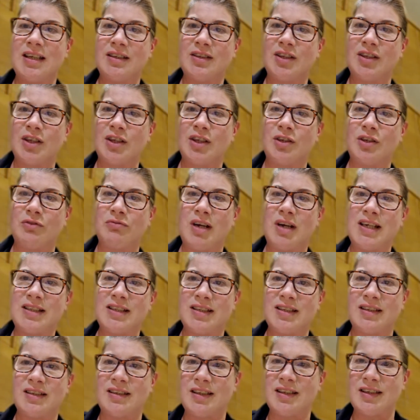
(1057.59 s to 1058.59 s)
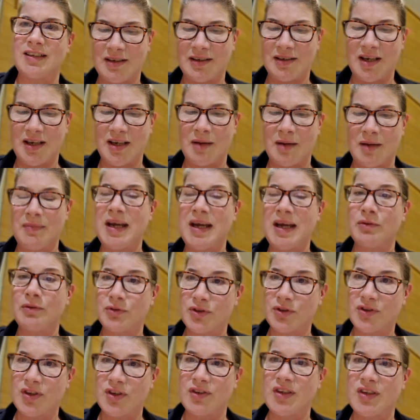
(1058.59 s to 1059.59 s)
the greater the amount
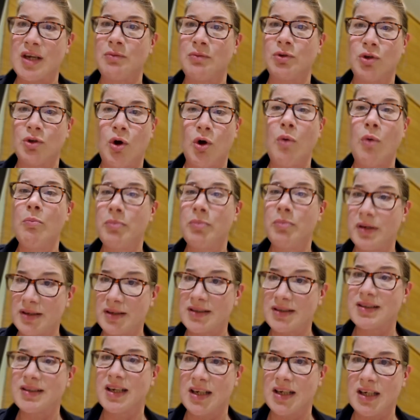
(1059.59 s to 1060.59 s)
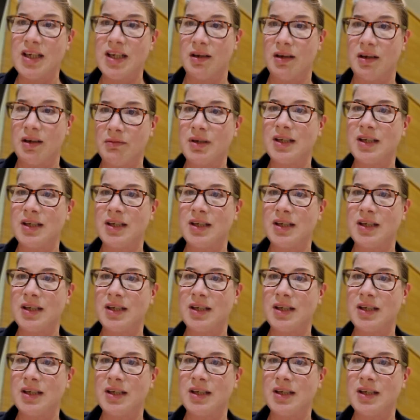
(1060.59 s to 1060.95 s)
that they will compensate you